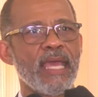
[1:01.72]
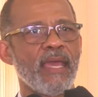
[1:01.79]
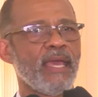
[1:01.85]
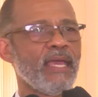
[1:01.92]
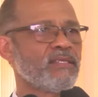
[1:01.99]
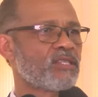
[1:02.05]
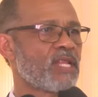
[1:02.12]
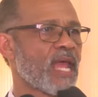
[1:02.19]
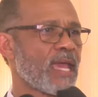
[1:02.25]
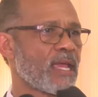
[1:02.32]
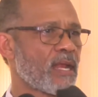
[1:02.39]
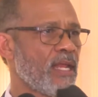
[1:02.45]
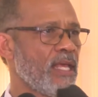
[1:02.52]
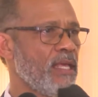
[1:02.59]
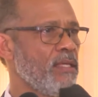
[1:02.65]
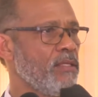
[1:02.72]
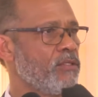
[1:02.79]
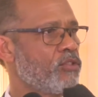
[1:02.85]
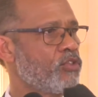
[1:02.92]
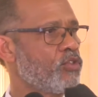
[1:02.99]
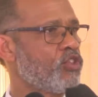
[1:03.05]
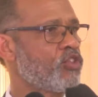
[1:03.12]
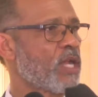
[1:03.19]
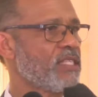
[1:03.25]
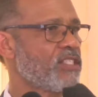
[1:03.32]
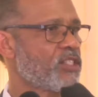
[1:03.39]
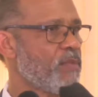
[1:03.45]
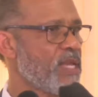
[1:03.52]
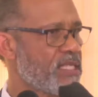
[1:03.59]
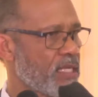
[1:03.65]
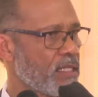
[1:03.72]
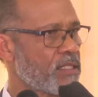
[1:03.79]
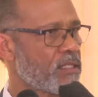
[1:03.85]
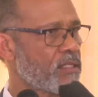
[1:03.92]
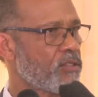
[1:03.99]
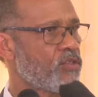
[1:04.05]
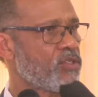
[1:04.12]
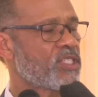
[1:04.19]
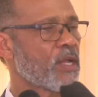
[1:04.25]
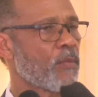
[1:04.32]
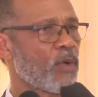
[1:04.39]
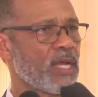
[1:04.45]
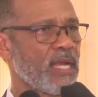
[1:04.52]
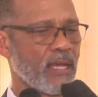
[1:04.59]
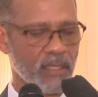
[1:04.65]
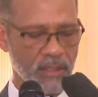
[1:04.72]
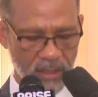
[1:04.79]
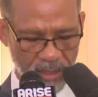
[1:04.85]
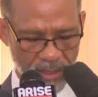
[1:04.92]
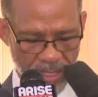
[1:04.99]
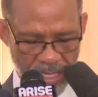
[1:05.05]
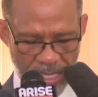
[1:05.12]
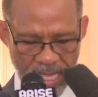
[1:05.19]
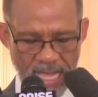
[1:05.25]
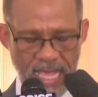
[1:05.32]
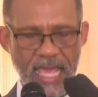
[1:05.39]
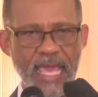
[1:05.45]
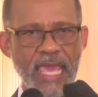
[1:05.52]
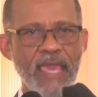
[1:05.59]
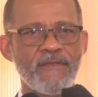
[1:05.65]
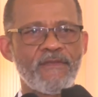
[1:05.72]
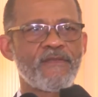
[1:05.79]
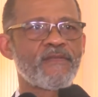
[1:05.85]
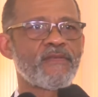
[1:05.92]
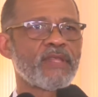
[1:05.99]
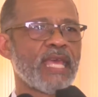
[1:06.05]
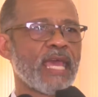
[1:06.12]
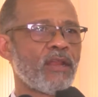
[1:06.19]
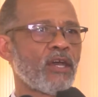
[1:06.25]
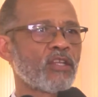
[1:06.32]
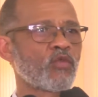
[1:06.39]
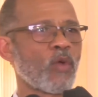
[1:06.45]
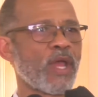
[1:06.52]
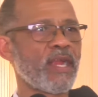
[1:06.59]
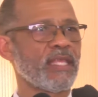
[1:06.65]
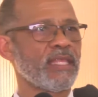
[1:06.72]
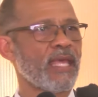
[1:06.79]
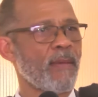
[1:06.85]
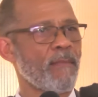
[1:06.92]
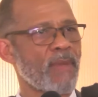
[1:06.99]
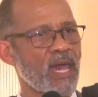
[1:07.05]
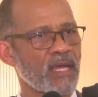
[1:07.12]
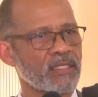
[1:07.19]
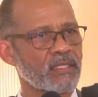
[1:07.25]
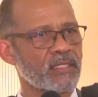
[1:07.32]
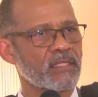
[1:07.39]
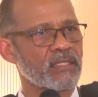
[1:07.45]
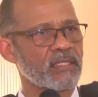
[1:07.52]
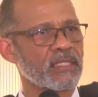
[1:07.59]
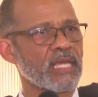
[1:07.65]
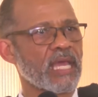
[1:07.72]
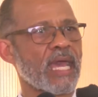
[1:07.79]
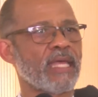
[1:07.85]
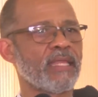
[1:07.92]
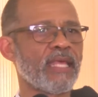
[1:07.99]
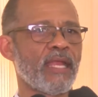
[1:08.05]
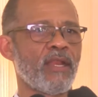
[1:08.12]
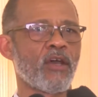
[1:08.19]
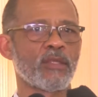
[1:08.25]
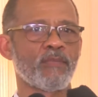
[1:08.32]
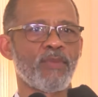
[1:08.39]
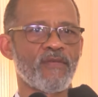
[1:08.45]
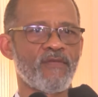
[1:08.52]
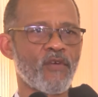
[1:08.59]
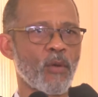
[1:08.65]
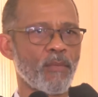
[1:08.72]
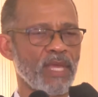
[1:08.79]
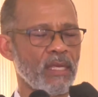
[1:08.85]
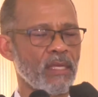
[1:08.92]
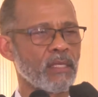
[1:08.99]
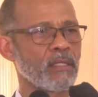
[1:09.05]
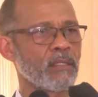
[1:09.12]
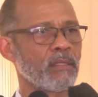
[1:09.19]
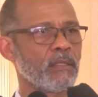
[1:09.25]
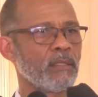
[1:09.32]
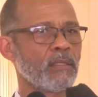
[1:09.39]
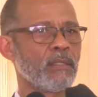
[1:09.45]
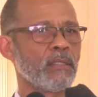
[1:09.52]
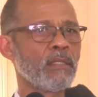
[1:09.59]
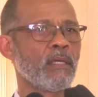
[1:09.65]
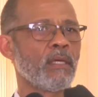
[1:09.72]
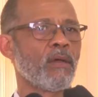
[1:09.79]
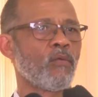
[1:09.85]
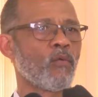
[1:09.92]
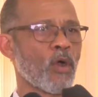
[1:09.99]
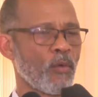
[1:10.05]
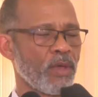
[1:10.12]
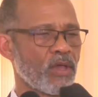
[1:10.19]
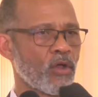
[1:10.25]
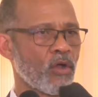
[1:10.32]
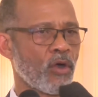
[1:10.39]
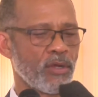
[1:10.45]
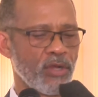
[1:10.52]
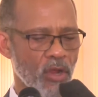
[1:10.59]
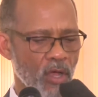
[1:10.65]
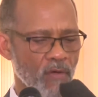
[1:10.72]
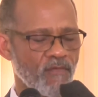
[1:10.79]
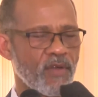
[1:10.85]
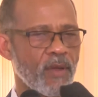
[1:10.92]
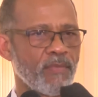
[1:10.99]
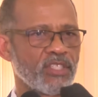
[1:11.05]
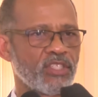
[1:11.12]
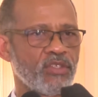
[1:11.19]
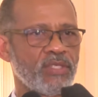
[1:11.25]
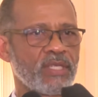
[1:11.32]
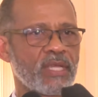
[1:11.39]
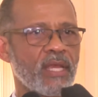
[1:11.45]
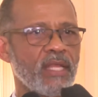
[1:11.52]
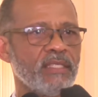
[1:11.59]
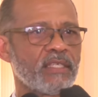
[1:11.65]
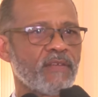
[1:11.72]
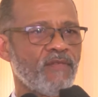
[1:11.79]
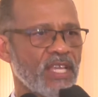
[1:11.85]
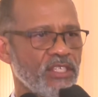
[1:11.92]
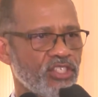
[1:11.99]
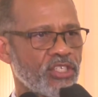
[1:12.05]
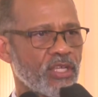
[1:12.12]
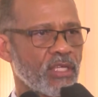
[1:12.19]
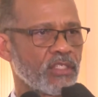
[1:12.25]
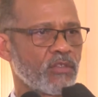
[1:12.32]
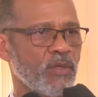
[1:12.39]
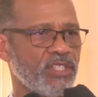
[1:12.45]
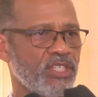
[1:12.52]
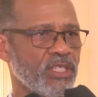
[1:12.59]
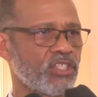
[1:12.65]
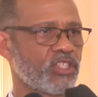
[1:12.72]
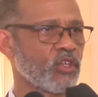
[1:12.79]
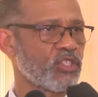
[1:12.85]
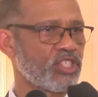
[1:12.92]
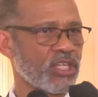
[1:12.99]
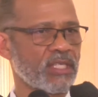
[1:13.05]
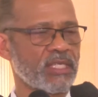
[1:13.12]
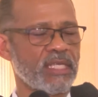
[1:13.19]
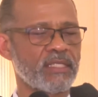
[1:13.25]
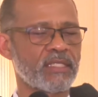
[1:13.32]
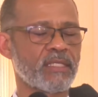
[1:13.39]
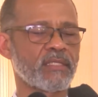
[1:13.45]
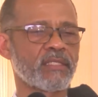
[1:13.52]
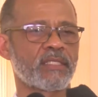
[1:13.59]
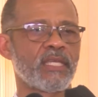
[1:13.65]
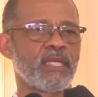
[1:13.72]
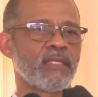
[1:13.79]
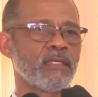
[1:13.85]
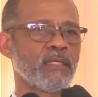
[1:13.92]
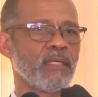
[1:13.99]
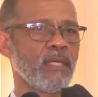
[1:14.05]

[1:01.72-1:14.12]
is likely to transmit it to someone else if they're not wearing their masks and they're not performing what we call non-pharmaceutical interventions, which is social distancing,